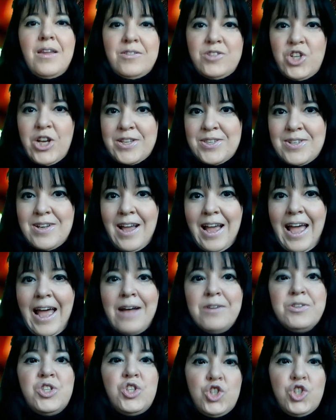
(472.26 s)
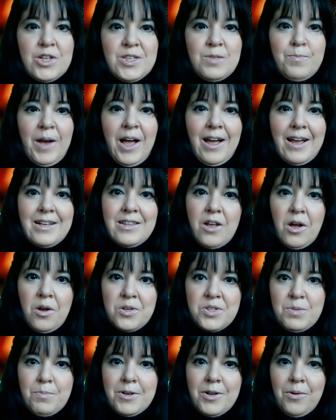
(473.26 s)
Chestnut House just behind the
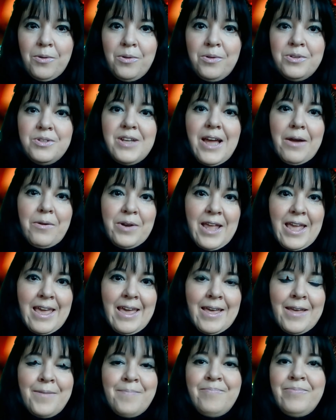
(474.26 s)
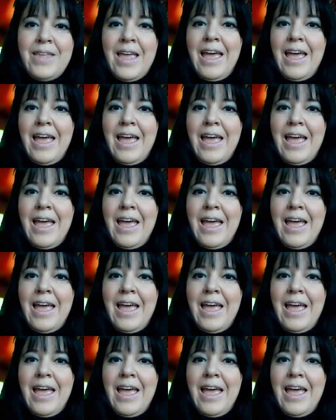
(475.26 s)
hospital down here.